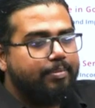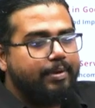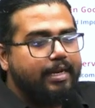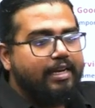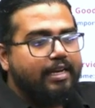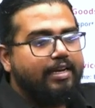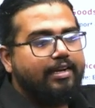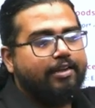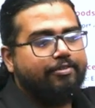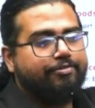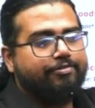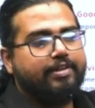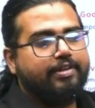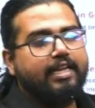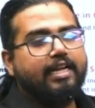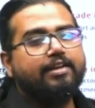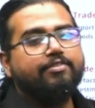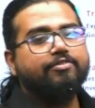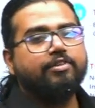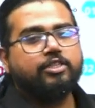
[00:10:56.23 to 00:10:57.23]
billion FDI
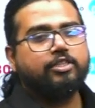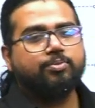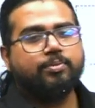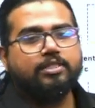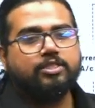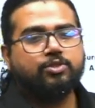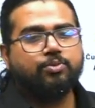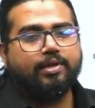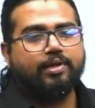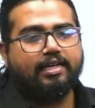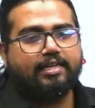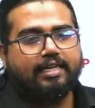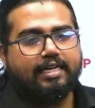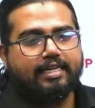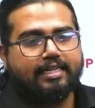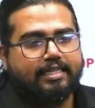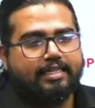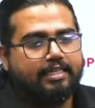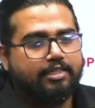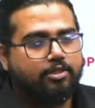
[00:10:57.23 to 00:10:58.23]
investments we are
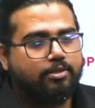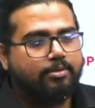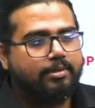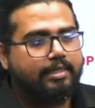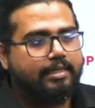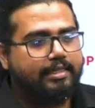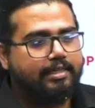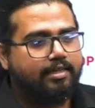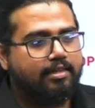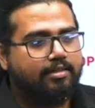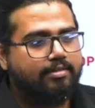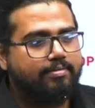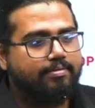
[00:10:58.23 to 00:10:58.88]
getting into India.